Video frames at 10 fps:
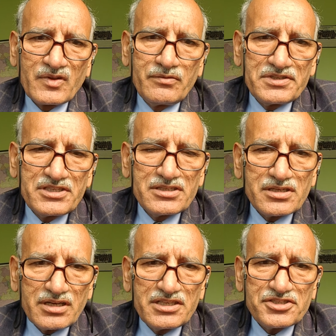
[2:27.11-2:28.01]
which is
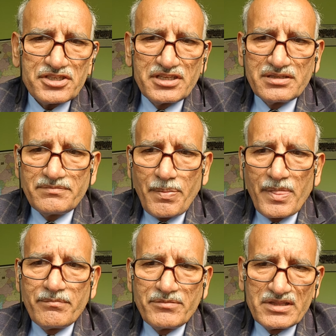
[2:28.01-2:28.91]
rich in
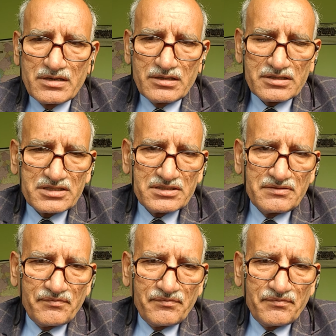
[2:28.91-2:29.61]
minerals,